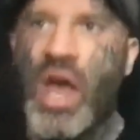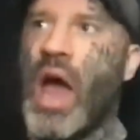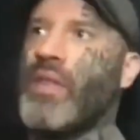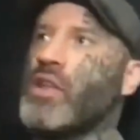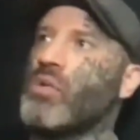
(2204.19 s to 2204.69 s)

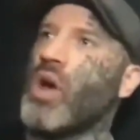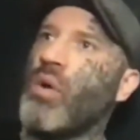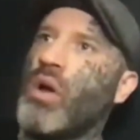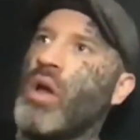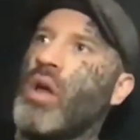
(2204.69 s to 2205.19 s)
And then you
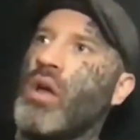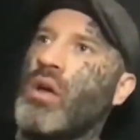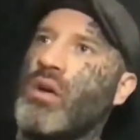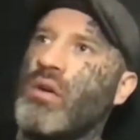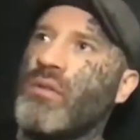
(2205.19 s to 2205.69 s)
go,
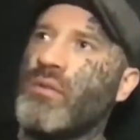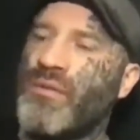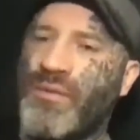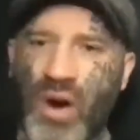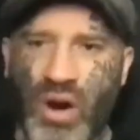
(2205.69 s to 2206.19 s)

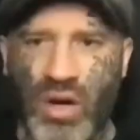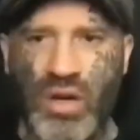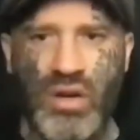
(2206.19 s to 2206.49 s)
fuck.